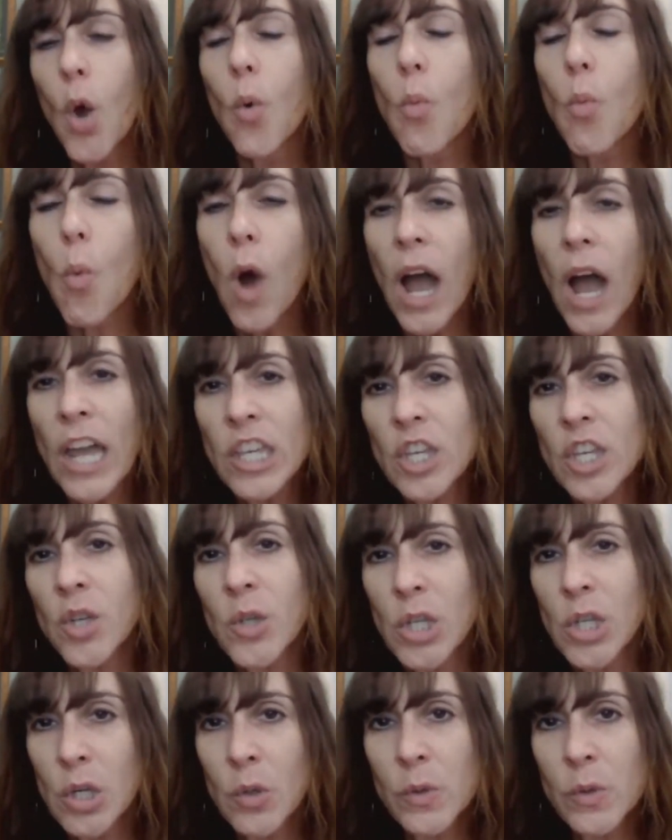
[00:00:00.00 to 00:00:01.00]
why
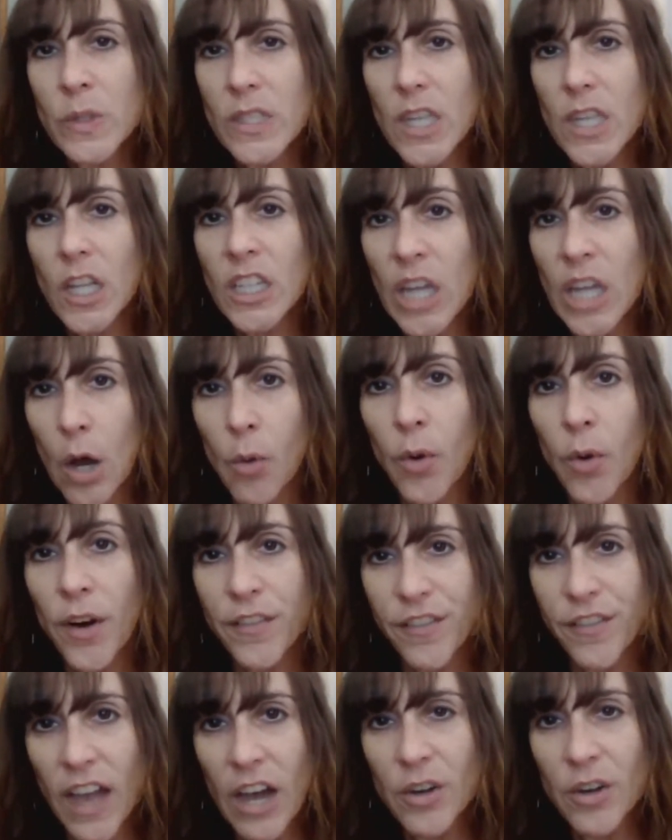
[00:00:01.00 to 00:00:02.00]
you use the
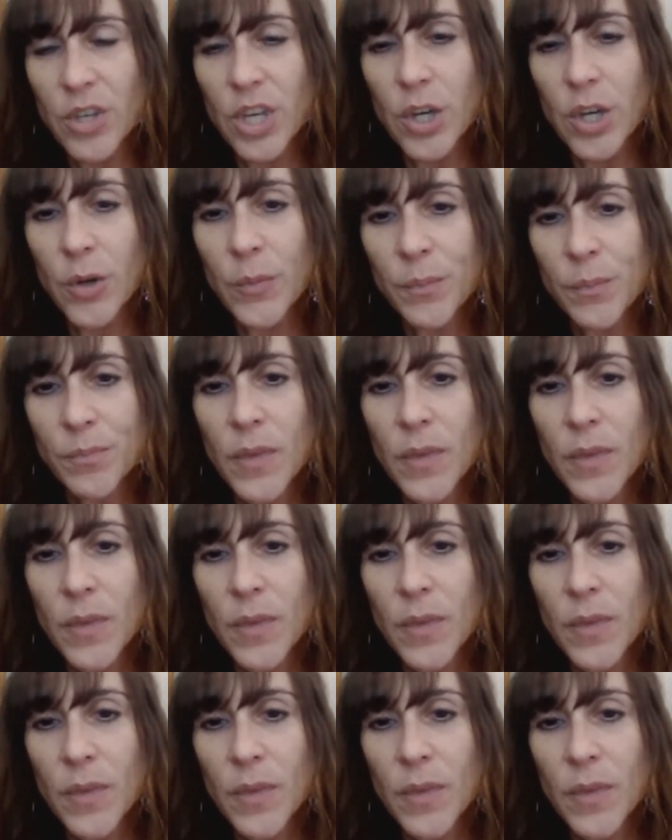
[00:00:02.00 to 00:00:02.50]
lower value.